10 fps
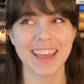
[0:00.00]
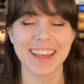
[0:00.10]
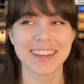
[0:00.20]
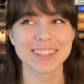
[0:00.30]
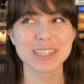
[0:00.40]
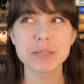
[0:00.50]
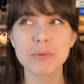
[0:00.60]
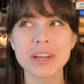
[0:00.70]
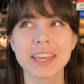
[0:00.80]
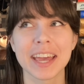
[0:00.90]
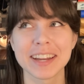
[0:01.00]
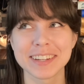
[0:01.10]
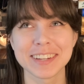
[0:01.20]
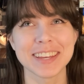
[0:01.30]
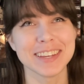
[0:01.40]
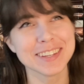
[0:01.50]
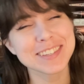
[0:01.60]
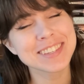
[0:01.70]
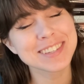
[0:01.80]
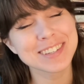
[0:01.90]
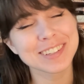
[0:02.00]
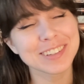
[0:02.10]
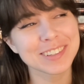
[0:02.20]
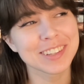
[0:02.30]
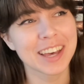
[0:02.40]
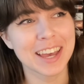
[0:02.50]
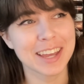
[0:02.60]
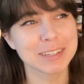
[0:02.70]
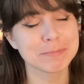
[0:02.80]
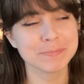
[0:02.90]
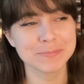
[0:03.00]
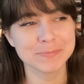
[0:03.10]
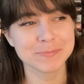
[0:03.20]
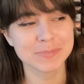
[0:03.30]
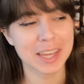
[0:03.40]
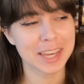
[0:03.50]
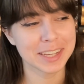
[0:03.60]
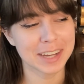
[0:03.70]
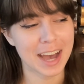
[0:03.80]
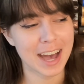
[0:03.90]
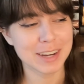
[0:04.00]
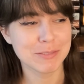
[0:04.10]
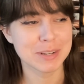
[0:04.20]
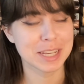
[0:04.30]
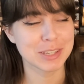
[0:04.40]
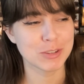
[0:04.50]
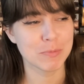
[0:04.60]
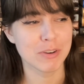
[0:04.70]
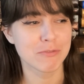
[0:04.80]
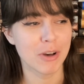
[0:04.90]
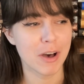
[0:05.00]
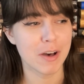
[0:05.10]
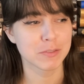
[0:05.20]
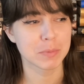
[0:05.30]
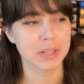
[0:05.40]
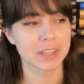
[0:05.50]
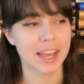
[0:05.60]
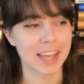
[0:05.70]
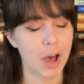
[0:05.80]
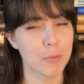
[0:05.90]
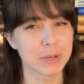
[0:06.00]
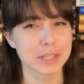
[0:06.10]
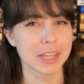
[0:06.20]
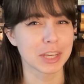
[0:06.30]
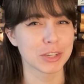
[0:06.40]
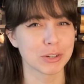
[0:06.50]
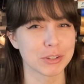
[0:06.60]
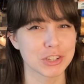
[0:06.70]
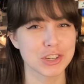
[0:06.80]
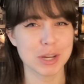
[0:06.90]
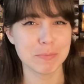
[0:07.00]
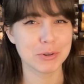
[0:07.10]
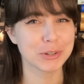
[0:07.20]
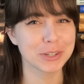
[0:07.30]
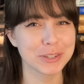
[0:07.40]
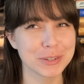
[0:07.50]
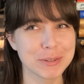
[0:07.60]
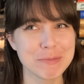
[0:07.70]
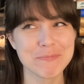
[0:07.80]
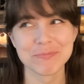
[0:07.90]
And at this point, Kanan is still like, mm, like, I don't want to get super involved, but like, I'll be like your ship crew.